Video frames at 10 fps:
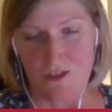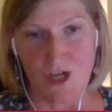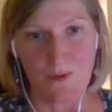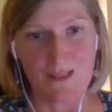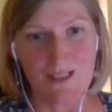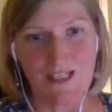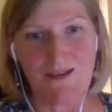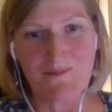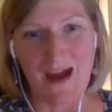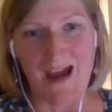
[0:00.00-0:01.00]
show us
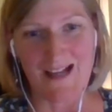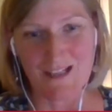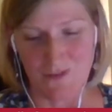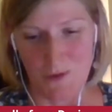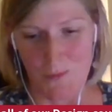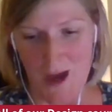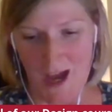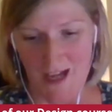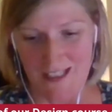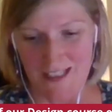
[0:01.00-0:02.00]
the impact of your
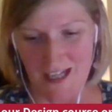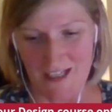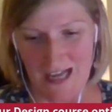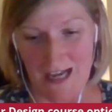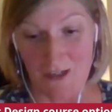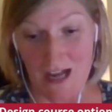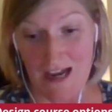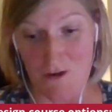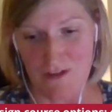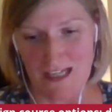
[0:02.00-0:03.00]
work and
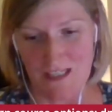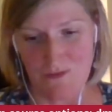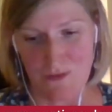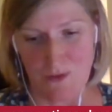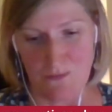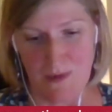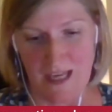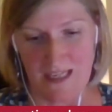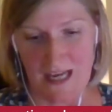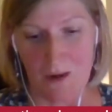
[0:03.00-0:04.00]
how creative you can
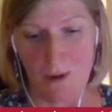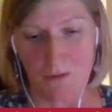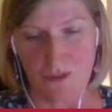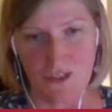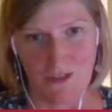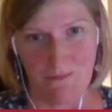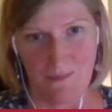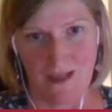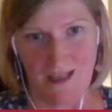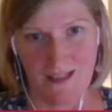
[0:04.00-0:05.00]
be and how bold you
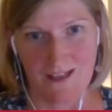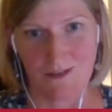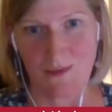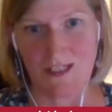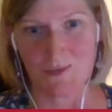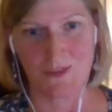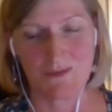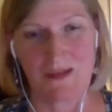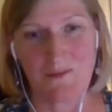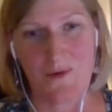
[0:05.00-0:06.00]
can be, because we just
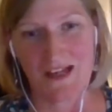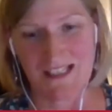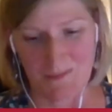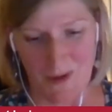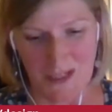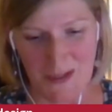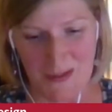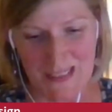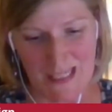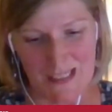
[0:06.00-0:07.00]
want to be impressed by
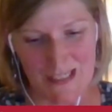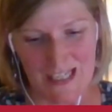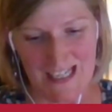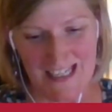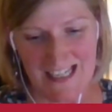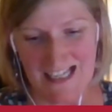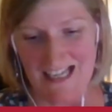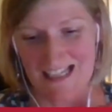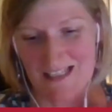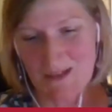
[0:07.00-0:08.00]
you, essentially.
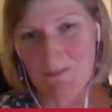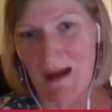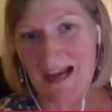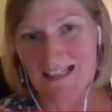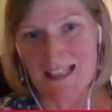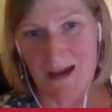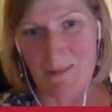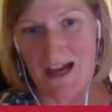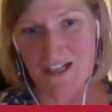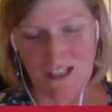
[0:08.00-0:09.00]
So it's back to
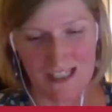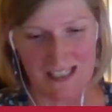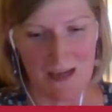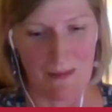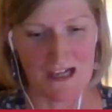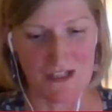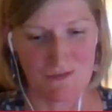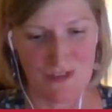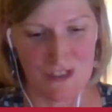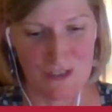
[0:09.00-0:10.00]
that passion, isn't it?
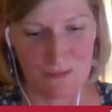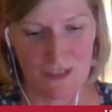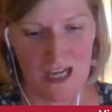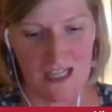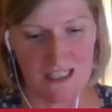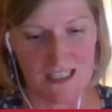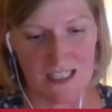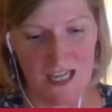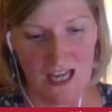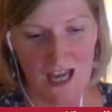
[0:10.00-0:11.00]
Passion for the
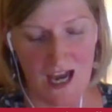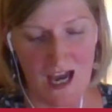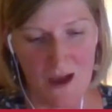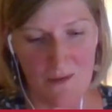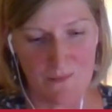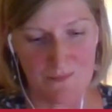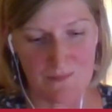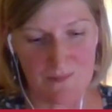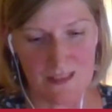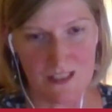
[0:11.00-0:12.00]
subject.
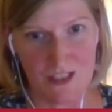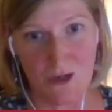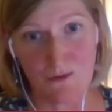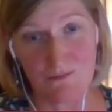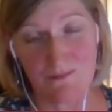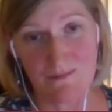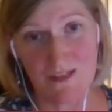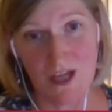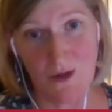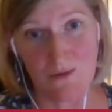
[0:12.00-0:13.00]
So,
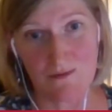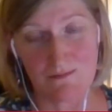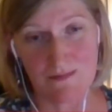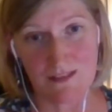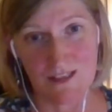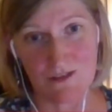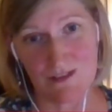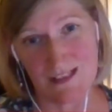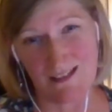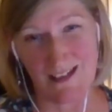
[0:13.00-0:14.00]
you know,
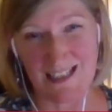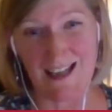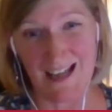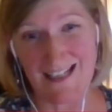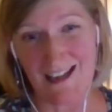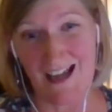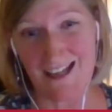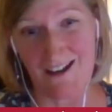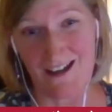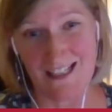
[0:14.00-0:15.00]
it's
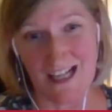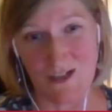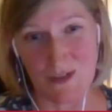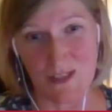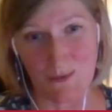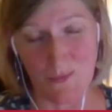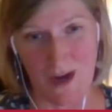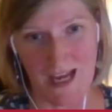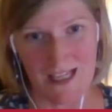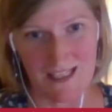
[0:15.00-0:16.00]
like architecture in some
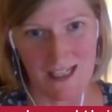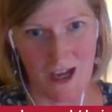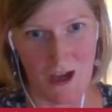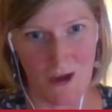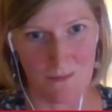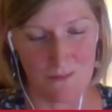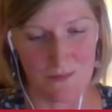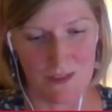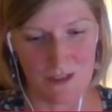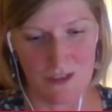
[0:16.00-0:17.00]
ways.
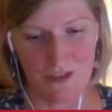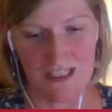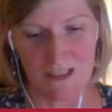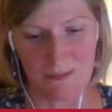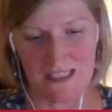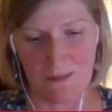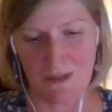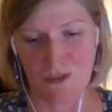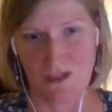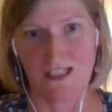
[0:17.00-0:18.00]
You need to be
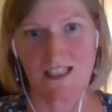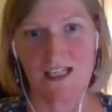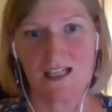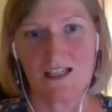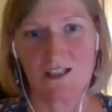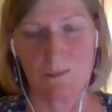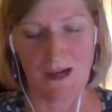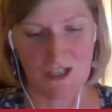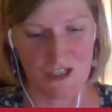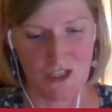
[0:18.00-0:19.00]
demonstrating your
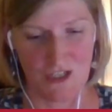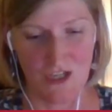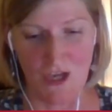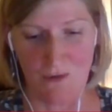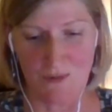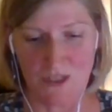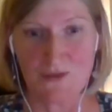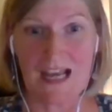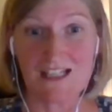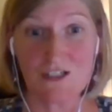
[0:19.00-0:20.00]
passion, but
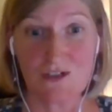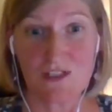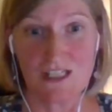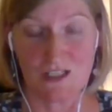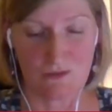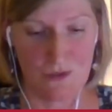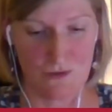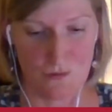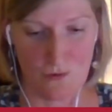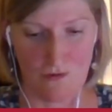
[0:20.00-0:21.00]
you can do this
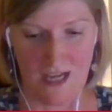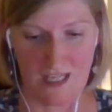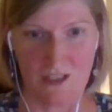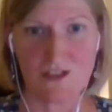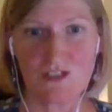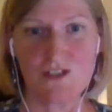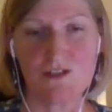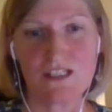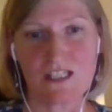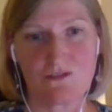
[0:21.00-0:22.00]
through drawing. You can
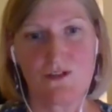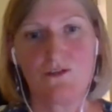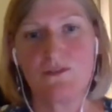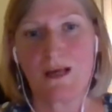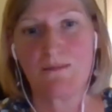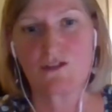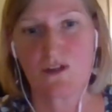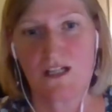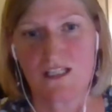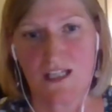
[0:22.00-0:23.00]
do this through
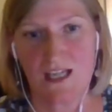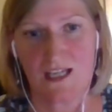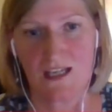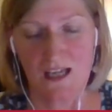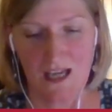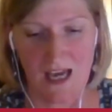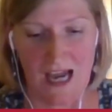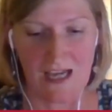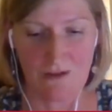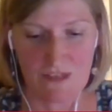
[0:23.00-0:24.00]
demonstrating
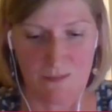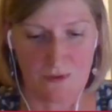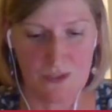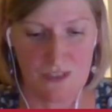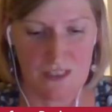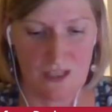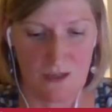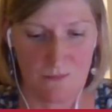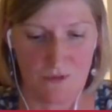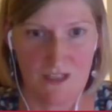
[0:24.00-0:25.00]
how you respond to
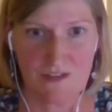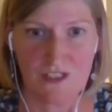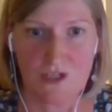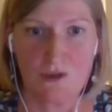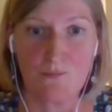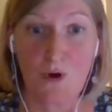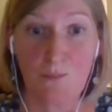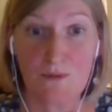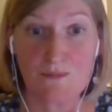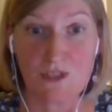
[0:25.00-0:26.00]
design briefs. So you're
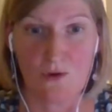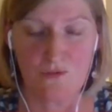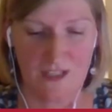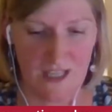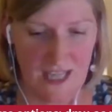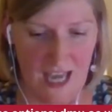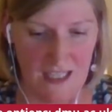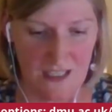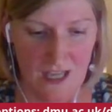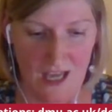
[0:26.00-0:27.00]
problem solving
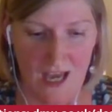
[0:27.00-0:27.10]
again,